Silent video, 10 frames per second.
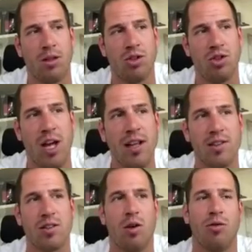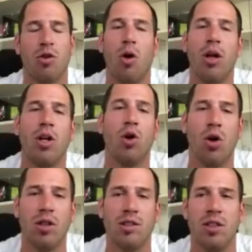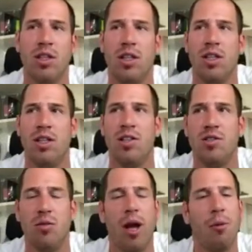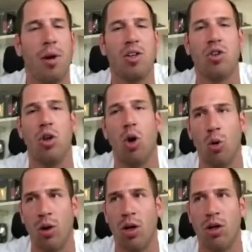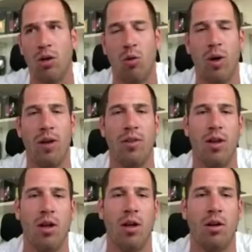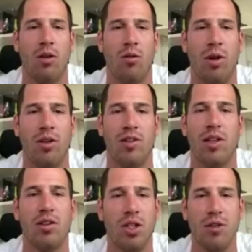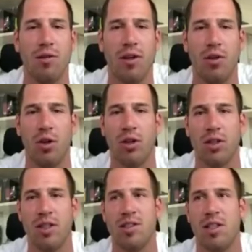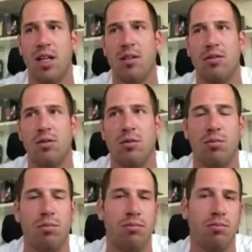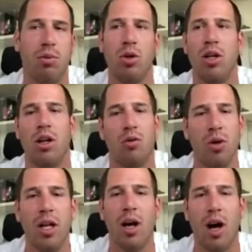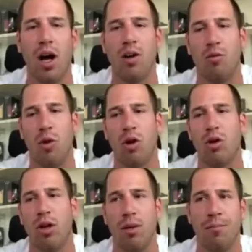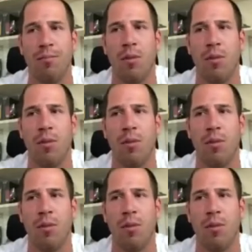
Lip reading: chance of scoring goals, it's way much lower when the center defender is not putting a really hard work on him.